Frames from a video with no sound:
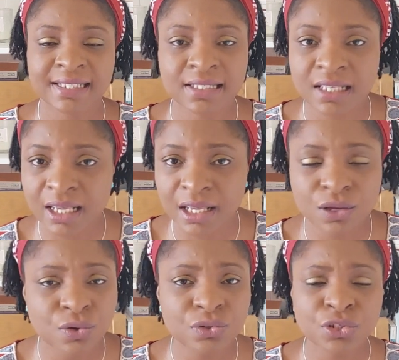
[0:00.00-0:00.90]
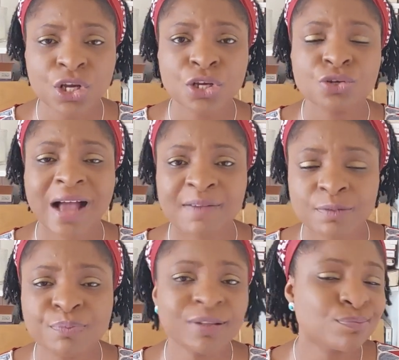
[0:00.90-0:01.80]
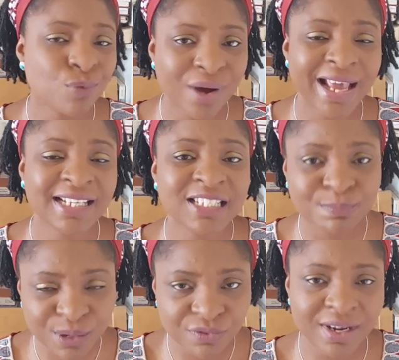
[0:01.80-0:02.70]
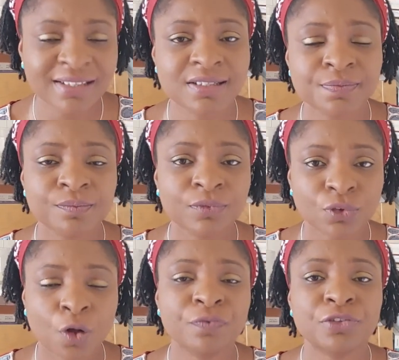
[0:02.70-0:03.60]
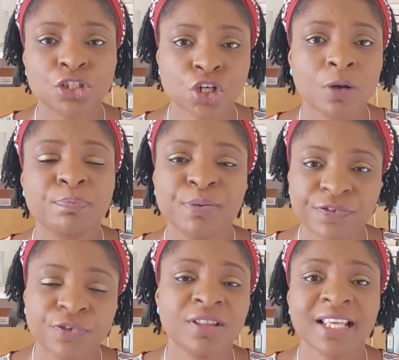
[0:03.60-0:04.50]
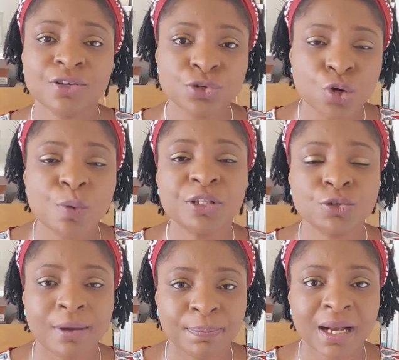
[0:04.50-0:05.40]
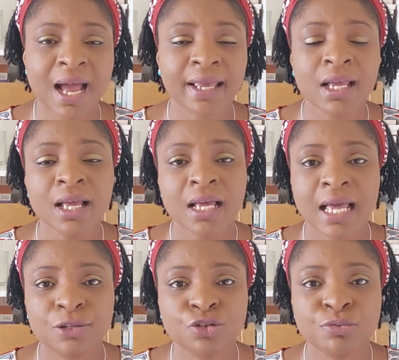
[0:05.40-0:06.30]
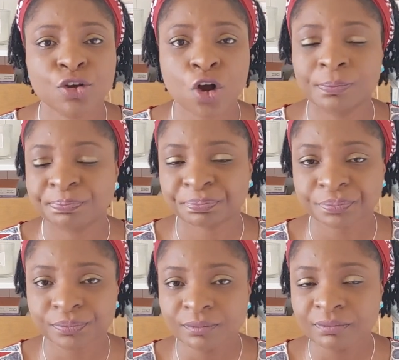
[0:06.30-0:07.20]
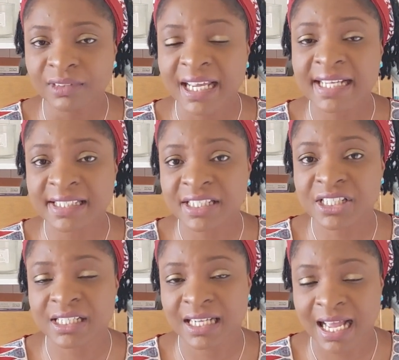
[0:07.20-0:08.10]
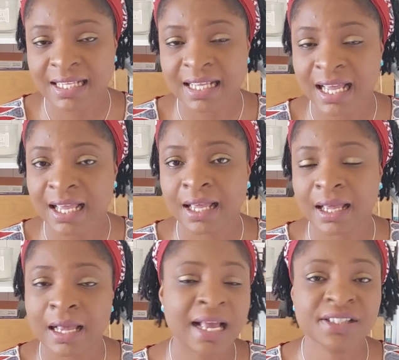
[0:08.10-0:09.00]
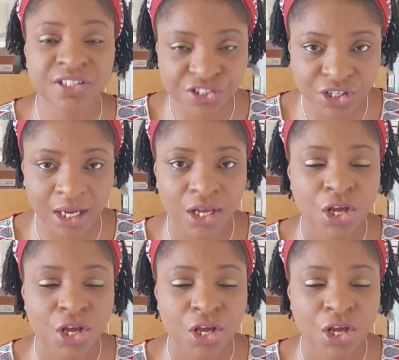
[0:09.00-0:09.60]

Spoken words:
skills, you have a bit more experience on the job before then you go into apply to become a teacher.